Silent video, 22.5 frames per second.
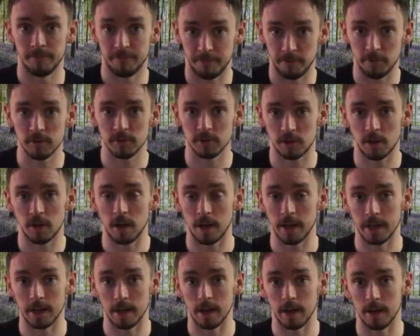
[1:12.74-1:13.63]

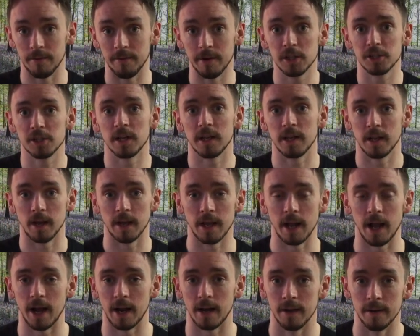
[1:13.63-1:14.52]
originally
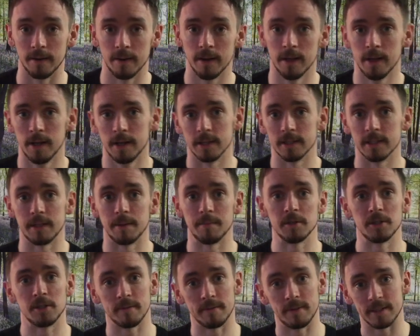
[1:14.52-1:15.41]
had this
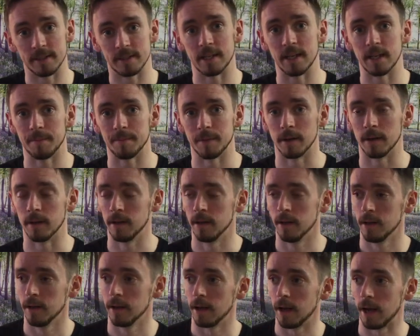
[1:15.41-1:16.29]
image of this demon
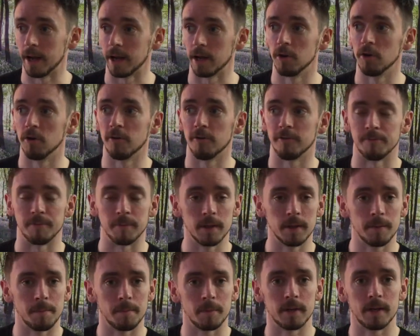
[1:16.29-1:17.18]
hanging over
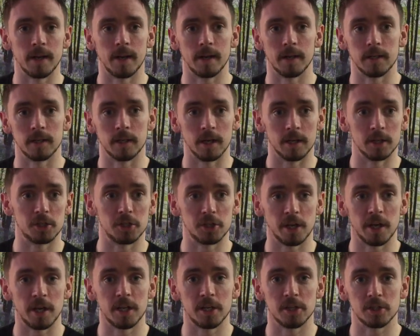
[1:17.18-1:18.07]
me, but then I
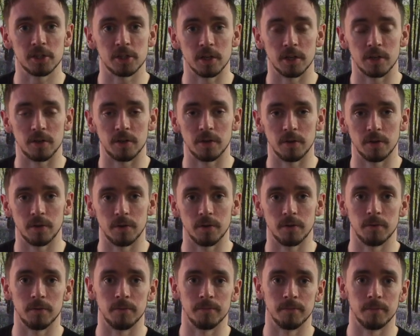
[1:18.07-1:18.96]
changed it
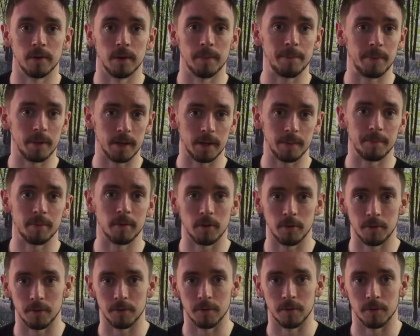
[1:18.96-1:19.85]
to a pink
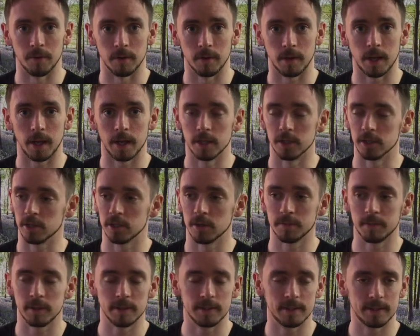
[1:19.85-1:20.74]
balloon, okay? Just
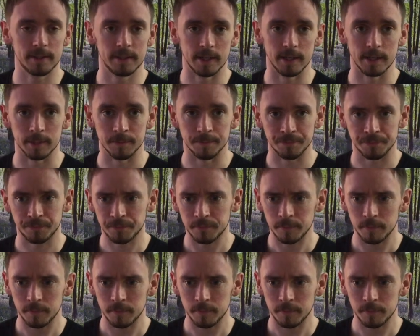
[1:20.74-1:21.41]
something silly.